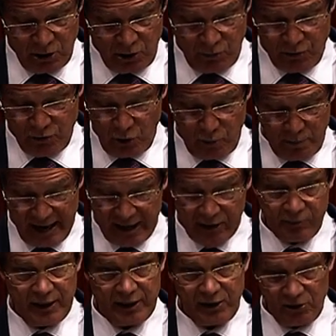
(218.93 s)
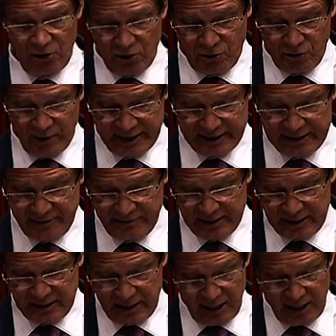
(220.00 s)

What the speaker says: with no background in local activity